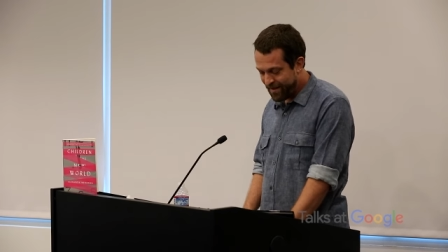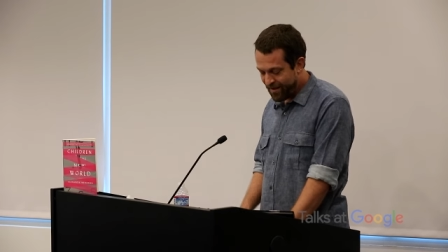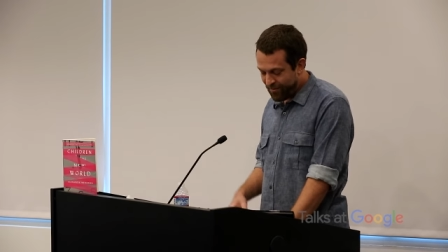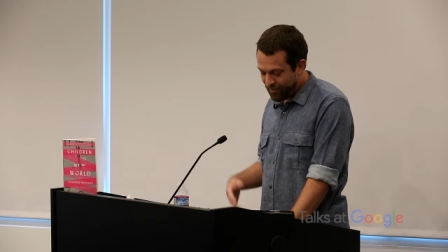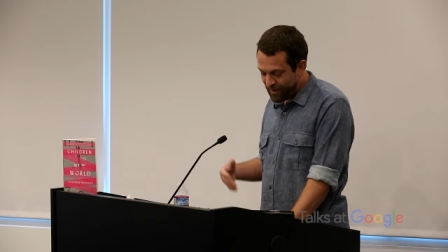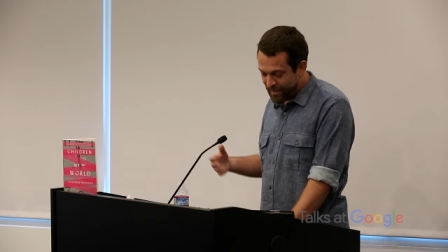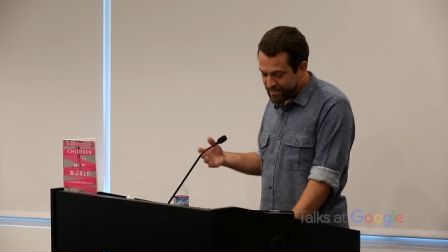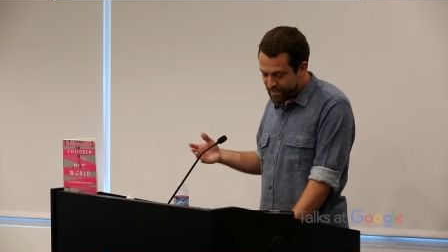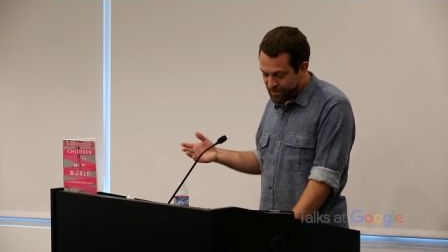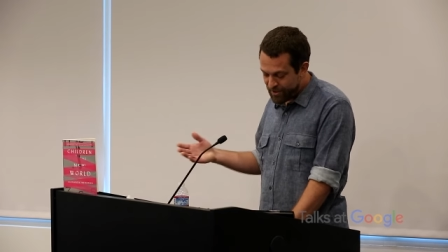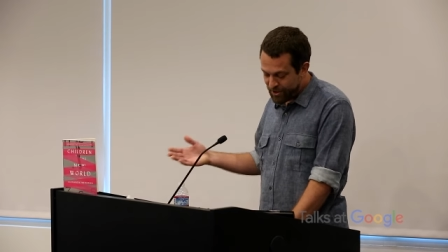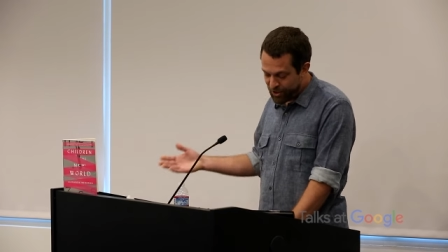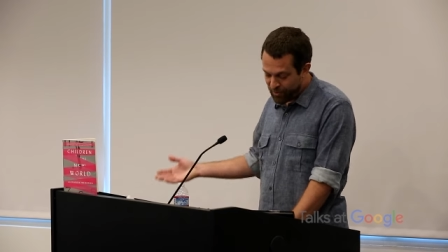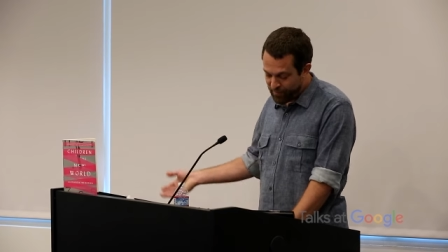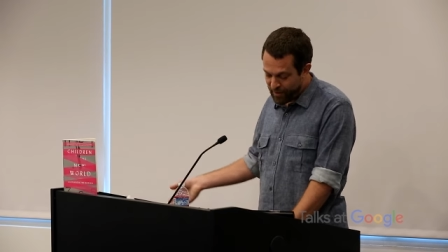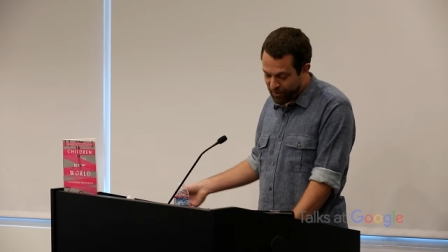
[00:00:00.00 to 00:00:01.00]
We listened to
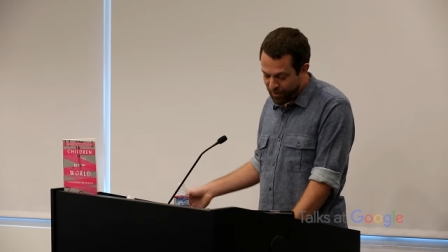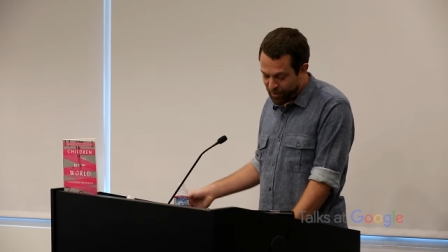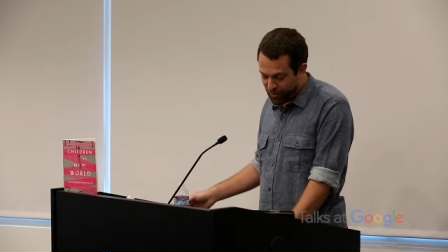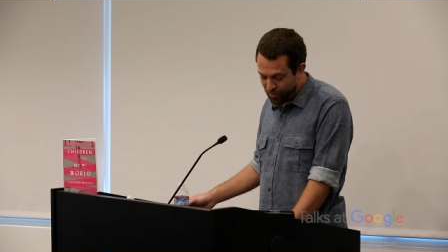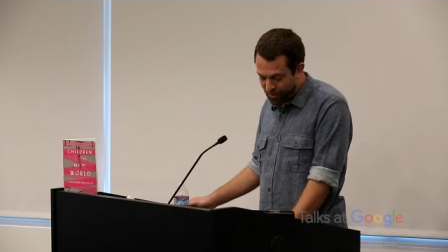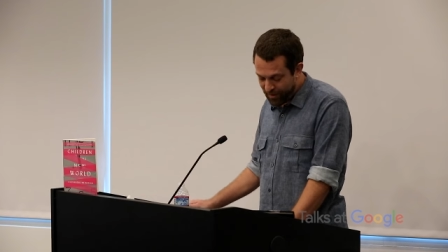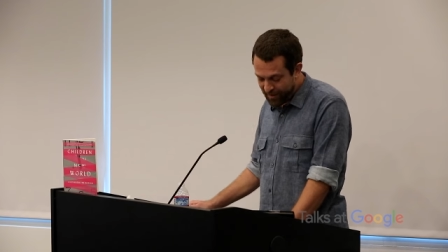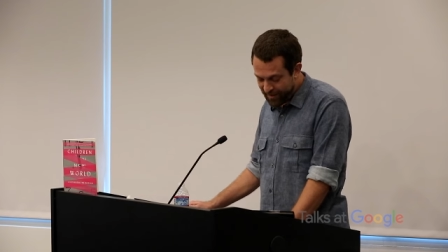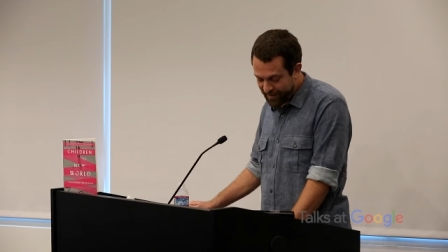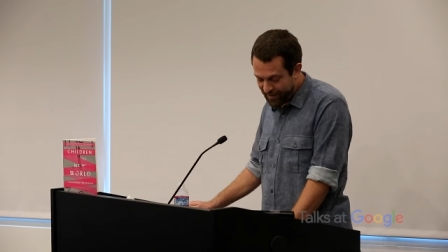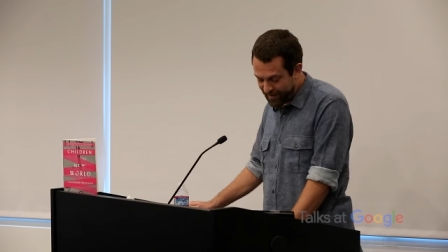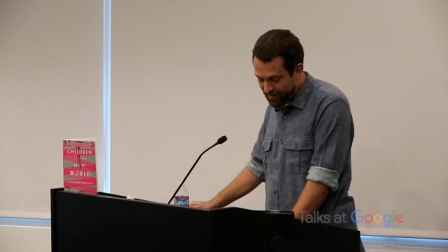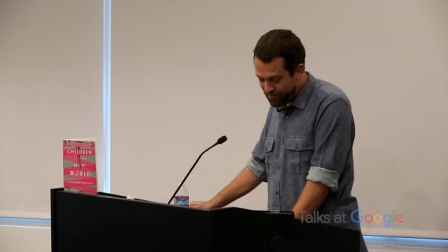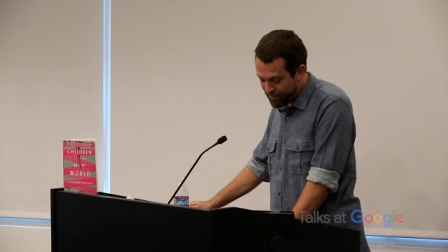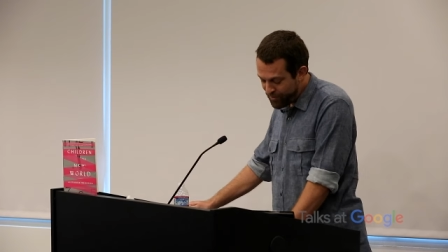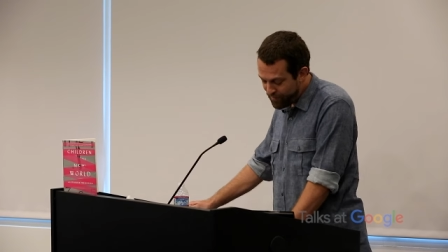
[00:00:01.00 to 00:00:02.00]
Jamiroquai on
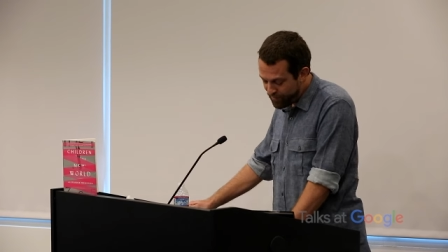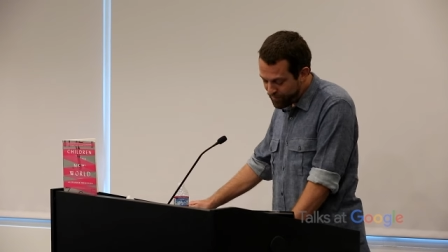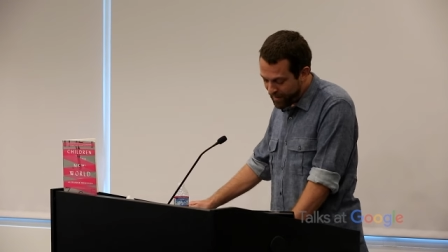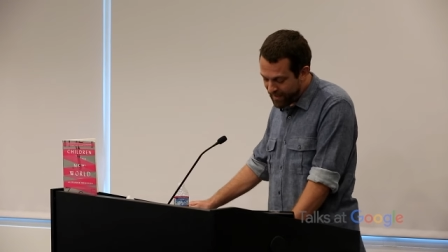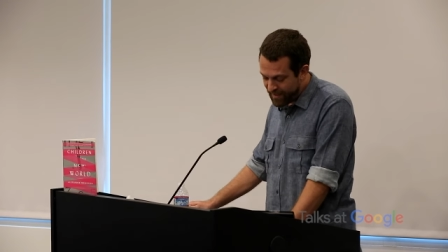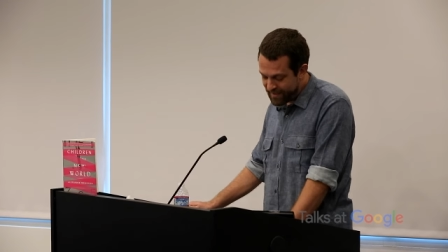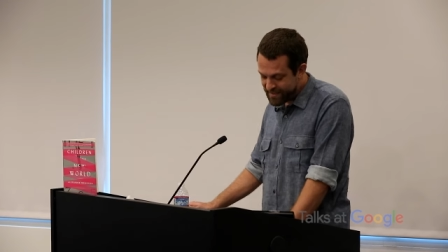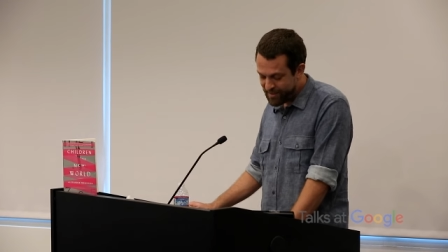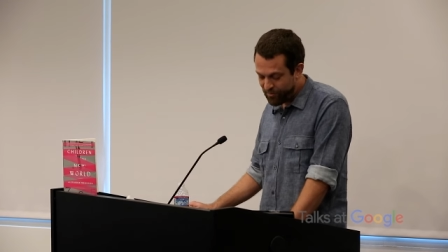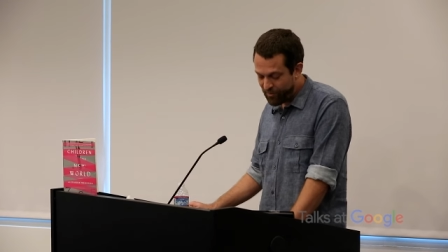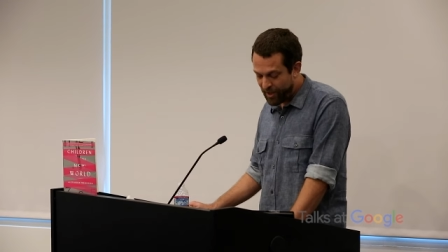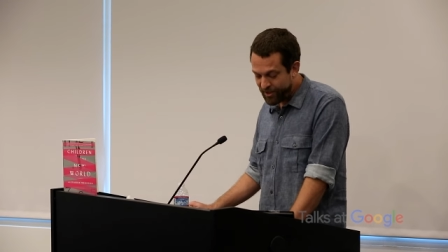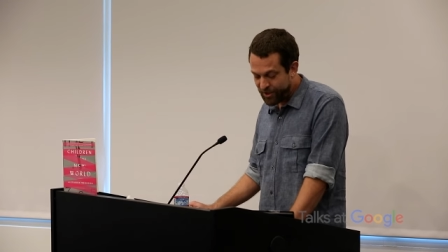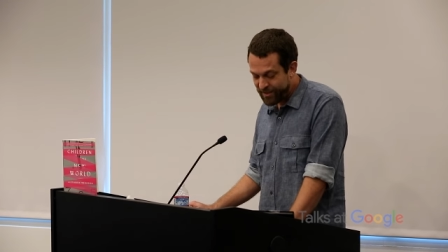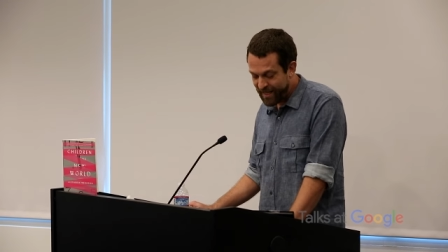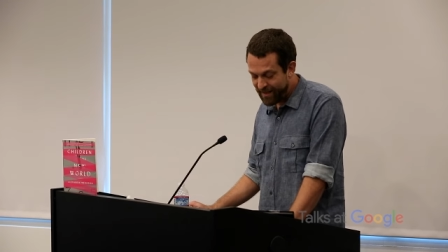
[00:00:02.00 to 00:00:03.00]
a boombox and
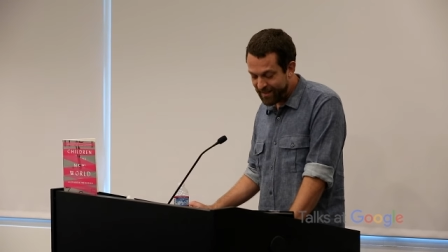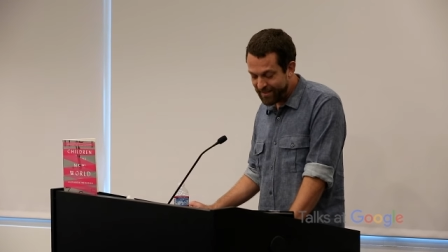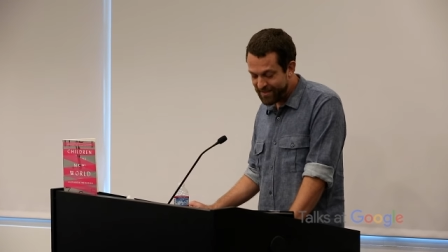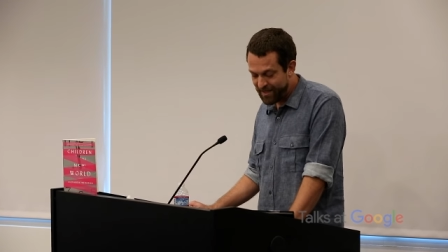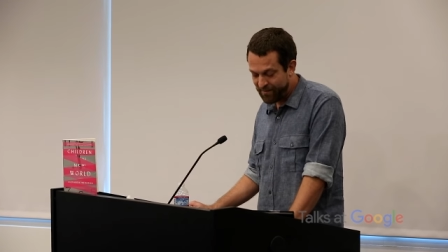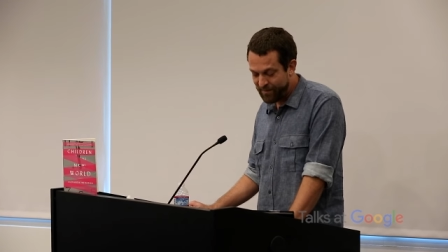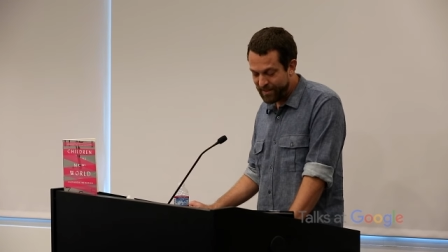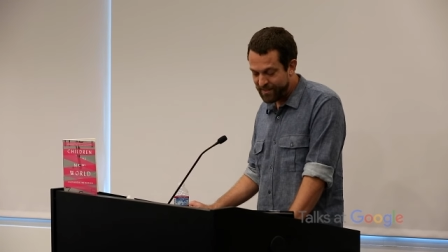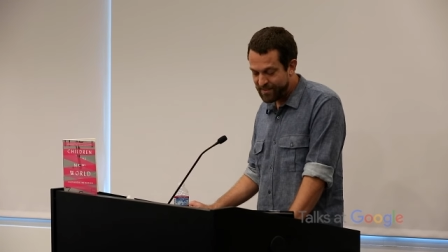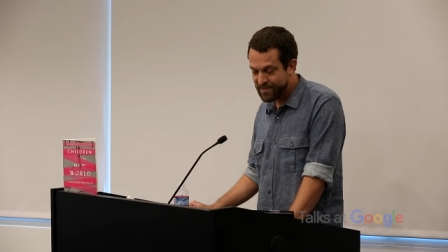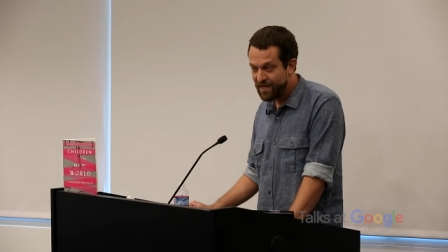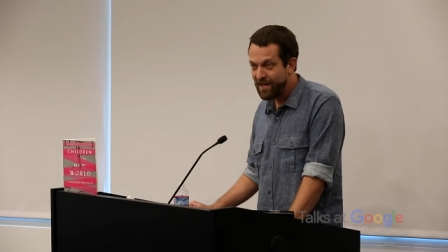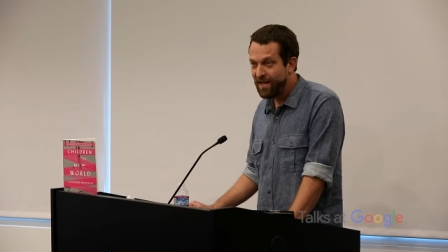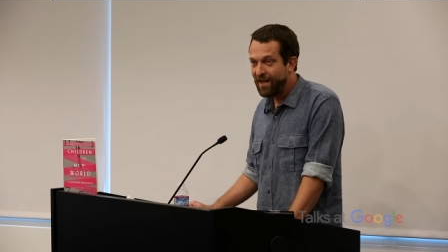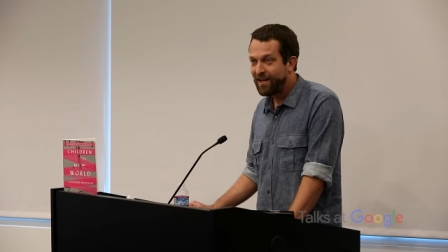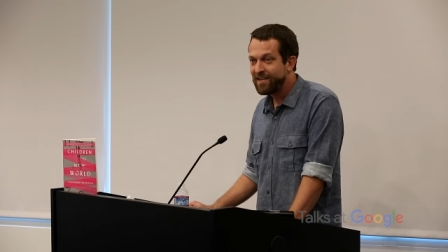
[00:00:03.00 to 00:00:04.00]
watched Teletubbies
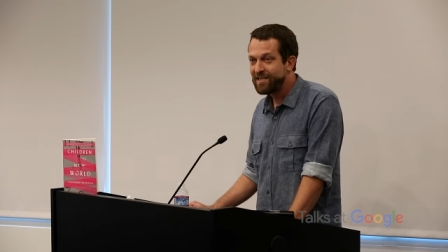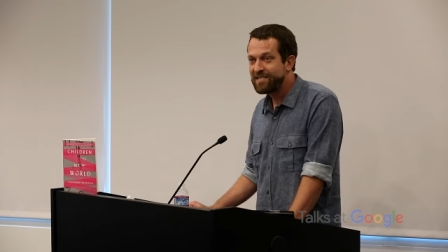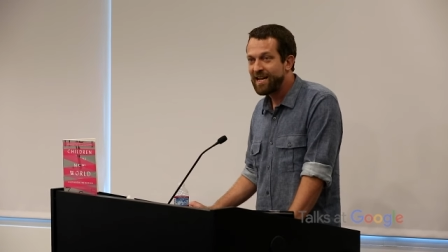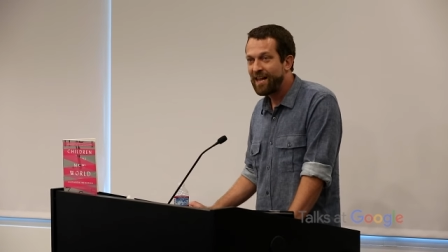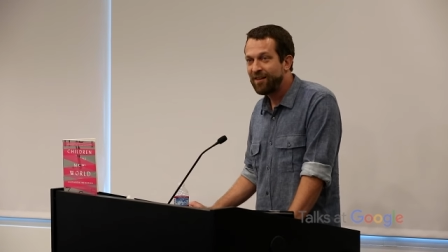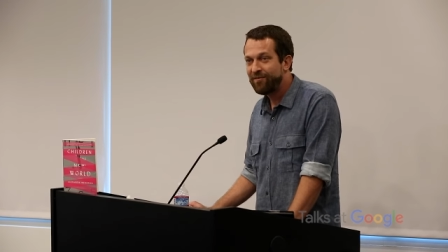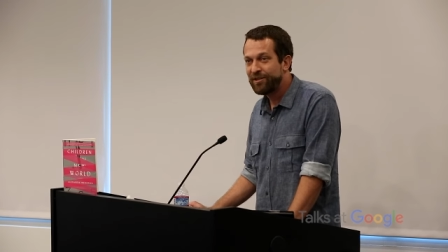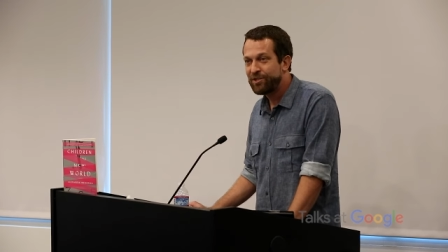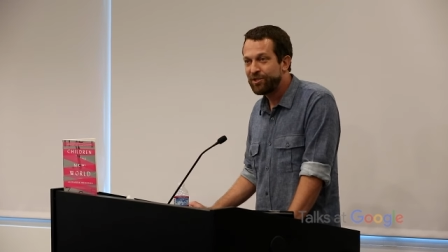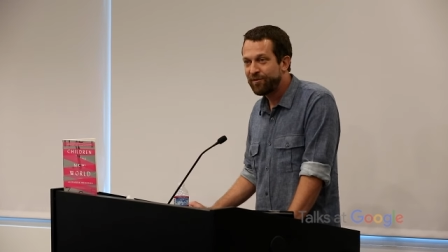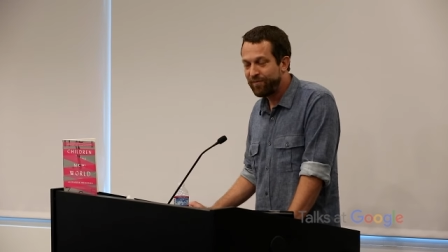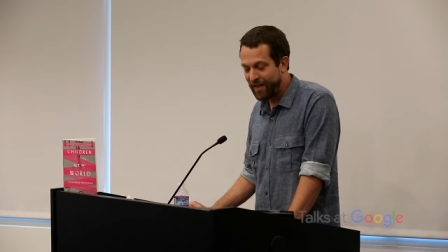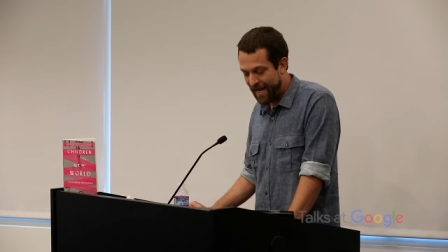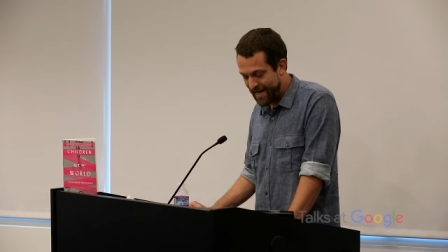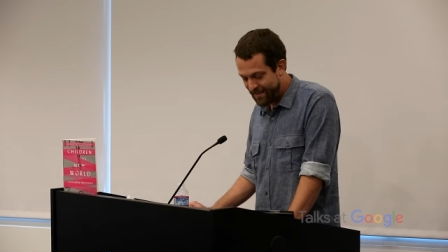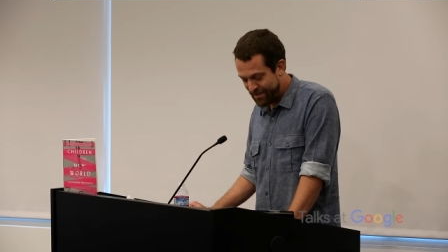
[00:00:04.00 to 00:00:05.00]
on a salvaged
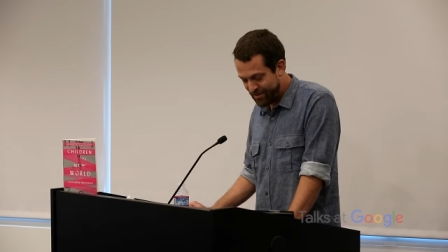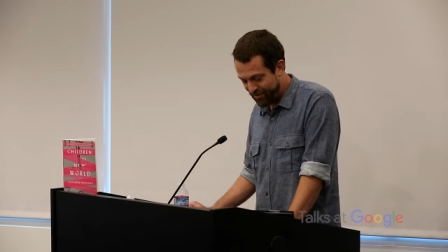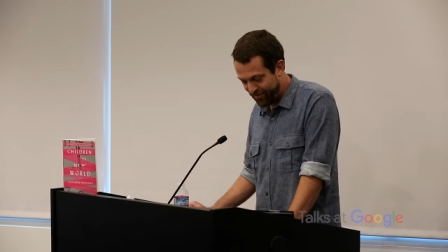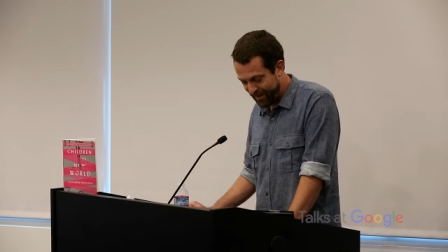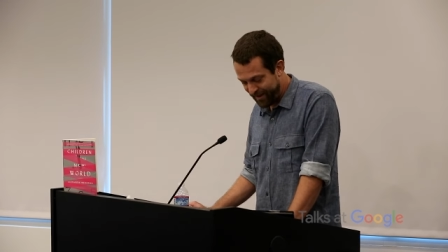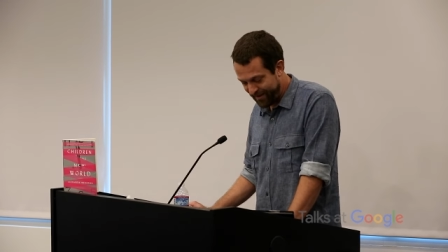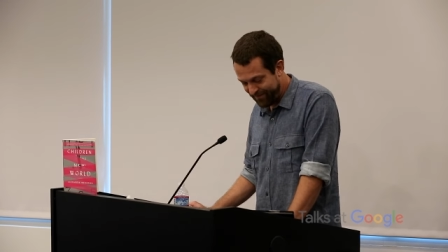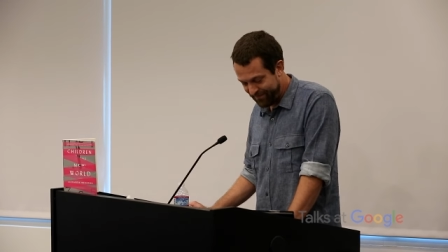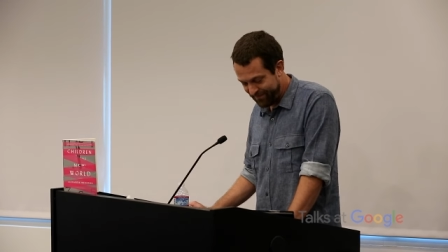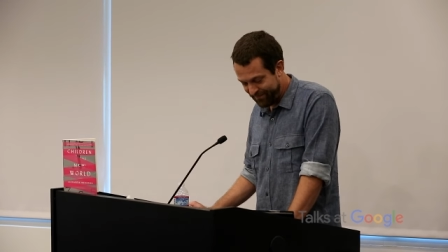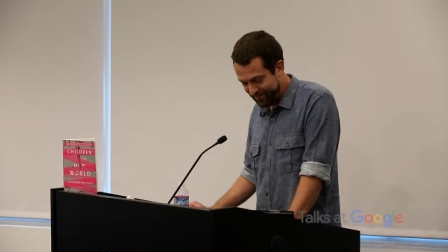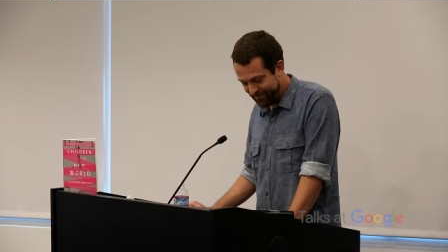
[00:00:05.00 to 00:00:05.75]
flat screen.